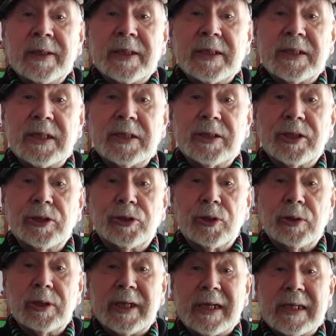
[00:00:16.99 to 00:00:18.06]
This is the
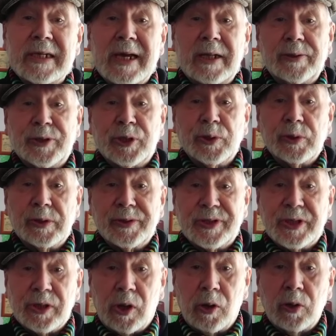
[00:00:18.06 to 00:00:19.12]
Dudley Canal Tunnel
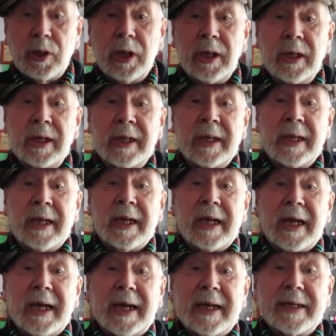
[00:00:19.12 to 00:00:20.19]
song,
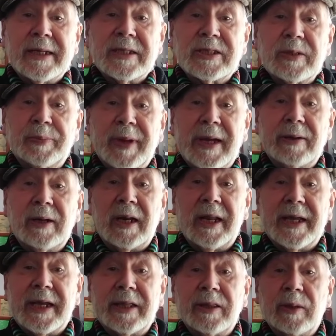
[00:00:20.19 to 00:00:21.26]
and it's about
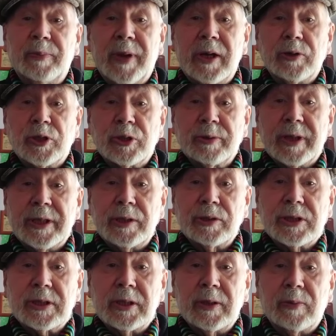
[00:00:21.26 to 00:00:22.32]
legging the boat. So they
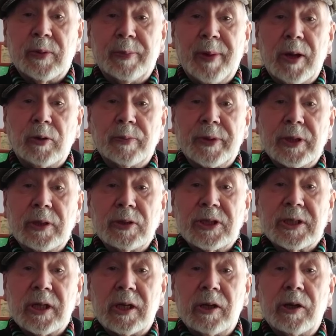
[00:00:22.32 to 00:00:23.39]
used to, the boatmen
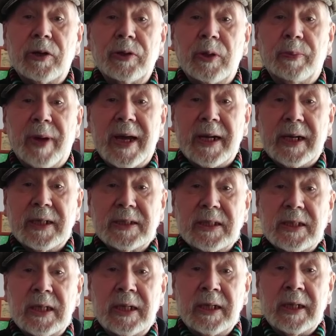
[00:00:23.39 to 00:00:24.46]
used to lie on the
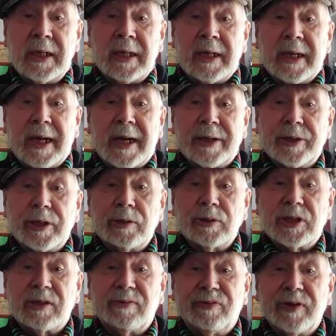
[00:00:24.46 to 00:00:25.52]
backs and
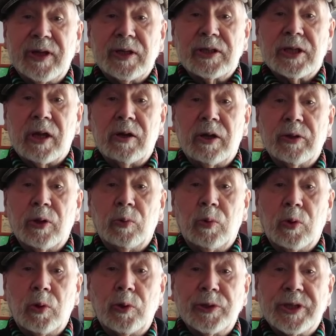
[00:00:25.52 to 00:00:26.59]
use the feet on the
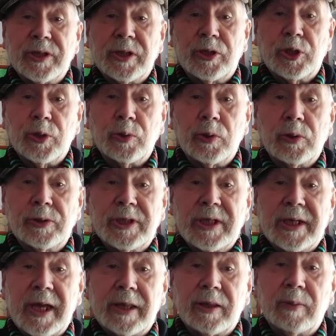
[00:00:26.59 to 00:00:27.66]
walls of the tunnel to
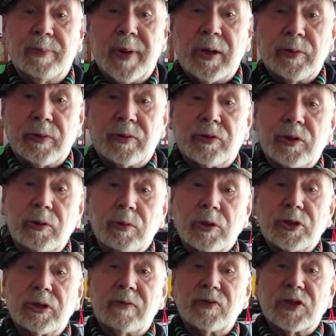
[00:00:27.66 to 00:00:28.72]
get the boat through
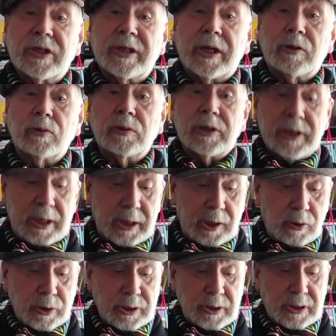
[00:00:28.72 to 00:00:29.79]
because obviously they couldn't take the
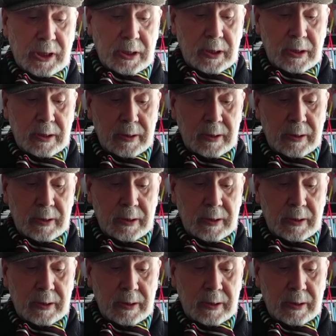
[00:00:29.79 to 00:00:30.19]
horses.